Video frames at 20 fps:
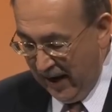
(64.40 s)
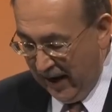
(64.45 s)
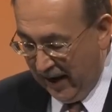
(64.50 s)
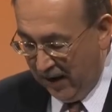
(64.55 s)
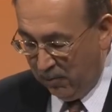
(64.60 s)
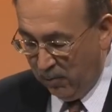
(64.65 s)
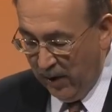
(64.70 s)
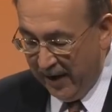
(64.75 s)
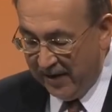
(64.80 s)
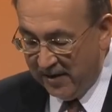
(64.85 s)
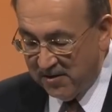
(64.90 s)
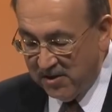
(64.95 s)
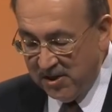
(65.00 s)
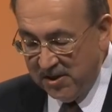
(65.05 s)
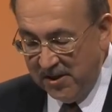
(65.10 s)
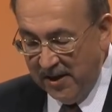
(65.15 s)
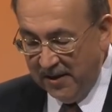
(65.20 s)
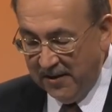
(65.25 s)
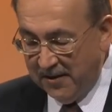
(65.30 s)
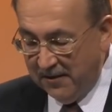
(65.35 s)
And we
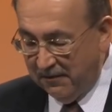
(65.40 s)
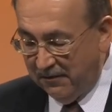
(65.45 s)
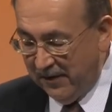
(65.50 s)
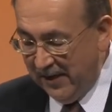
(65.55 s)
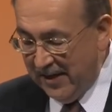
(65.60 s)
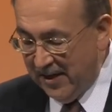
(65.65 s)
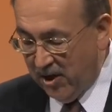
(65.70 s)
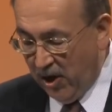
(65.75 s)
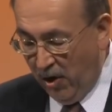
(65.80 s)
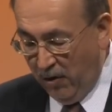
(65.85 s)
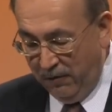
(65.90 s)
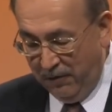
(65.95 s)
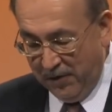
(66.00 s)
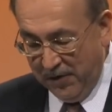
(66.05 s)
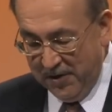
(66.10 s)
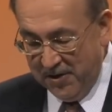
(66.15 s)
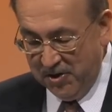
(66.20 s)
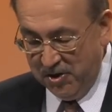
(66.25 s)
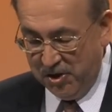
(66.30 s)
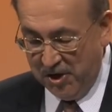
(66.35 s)
instinctively go
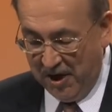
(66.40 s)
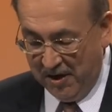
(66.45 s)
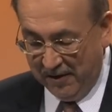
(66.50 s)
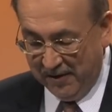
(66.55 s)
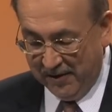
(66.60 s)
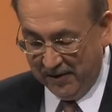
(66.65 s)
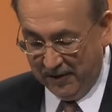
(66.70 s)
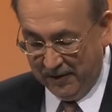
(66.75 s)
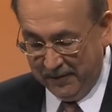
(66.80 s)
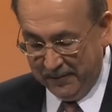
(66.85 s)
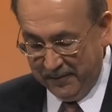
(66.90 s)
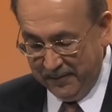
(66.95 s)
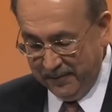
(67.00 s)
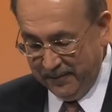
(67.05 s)
for the jugular.